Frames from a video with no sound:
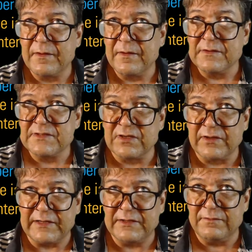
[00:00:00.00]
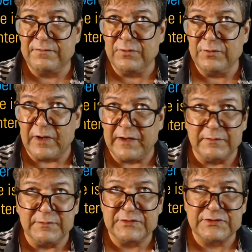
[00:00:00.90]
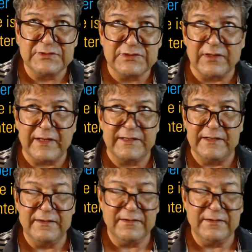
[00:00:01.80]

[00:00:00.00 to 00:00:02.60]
Selected food items. Selected.